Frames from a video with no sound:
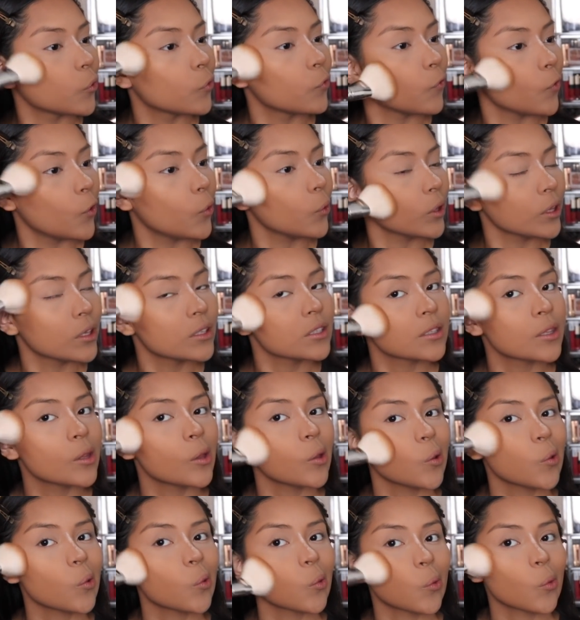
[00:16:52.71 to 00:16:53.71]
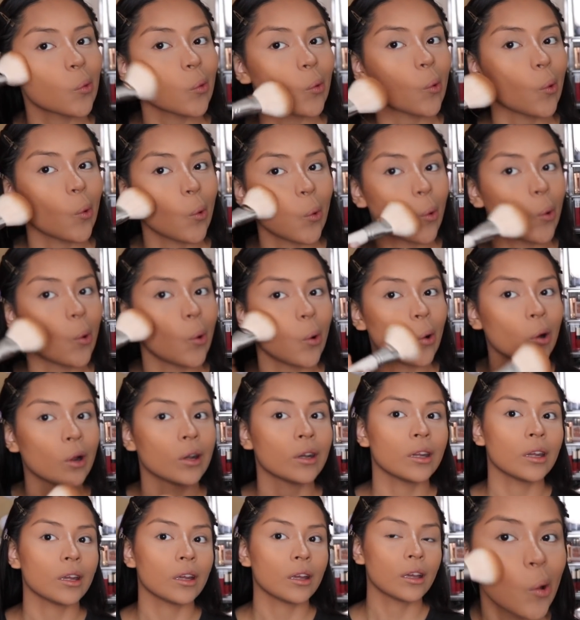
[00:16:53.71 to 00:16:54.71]
focus this
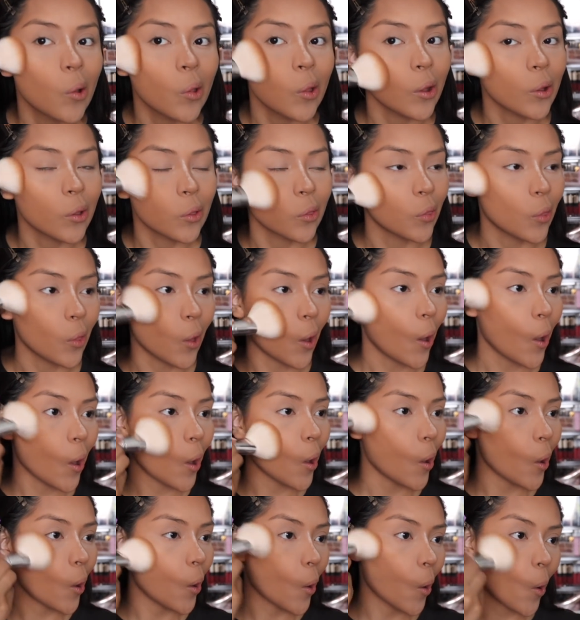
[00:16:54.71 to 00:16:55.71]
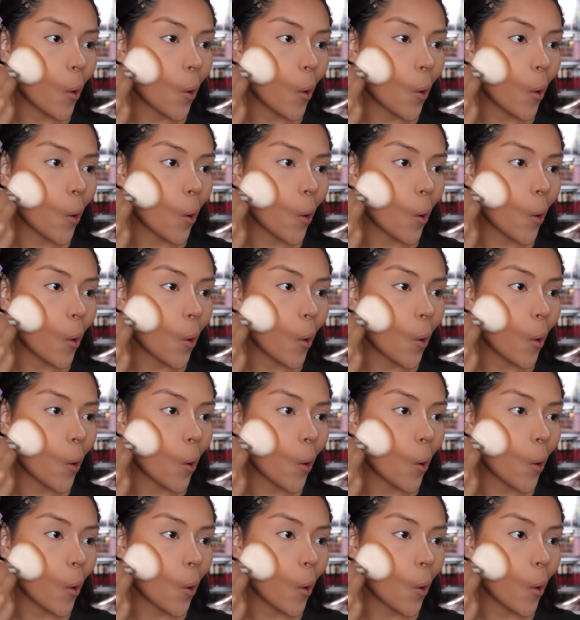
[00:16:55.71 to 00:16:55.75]
on like that.